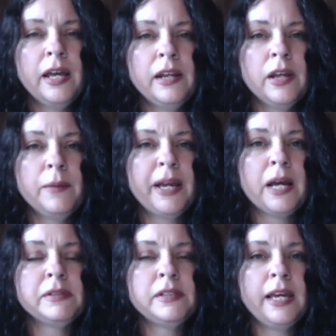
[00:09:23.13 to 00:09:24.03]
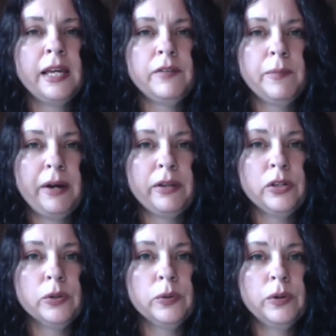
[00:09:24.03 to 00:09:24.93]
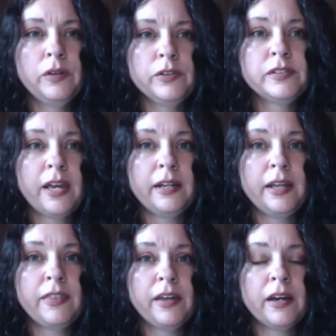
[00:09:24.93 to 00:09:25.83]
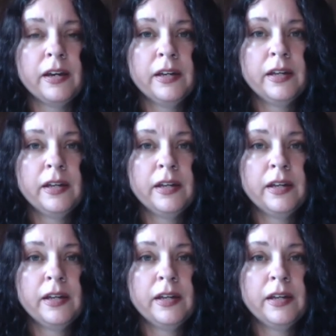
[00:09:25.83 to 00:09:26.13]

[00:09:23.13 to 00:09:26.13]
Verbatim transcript: it, it becomes negative about you if you say anything.